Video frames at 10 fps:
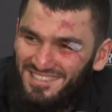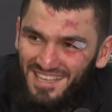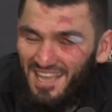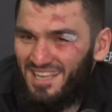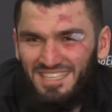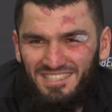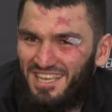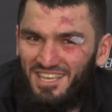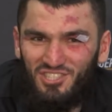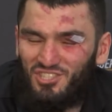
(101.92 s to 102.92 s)
I can
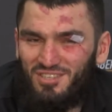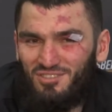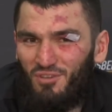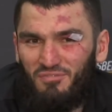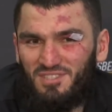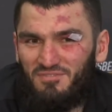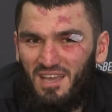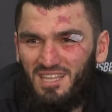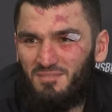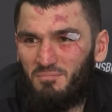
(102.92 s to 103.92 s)
say it's the toughest
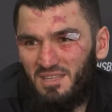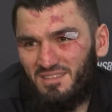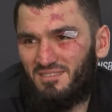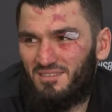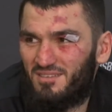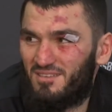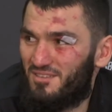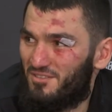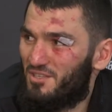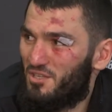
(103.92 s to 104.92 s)
fight, but
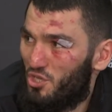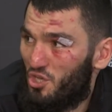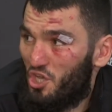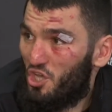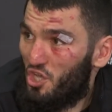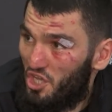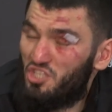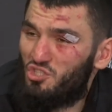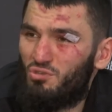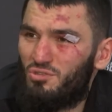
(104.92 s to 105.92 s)
uh,
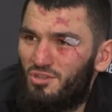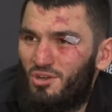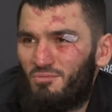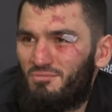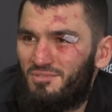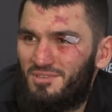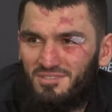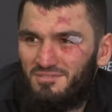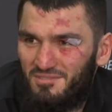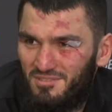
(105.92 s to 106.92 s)
he's good. You know,
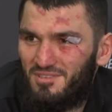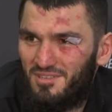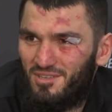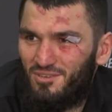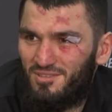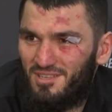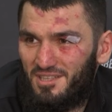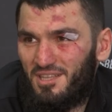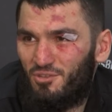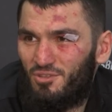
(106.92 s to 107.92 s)
he's good. He
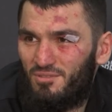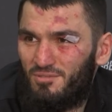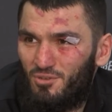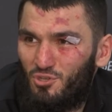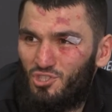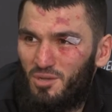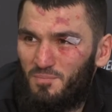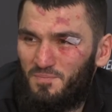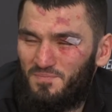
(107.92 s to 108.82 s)
did good. Good job.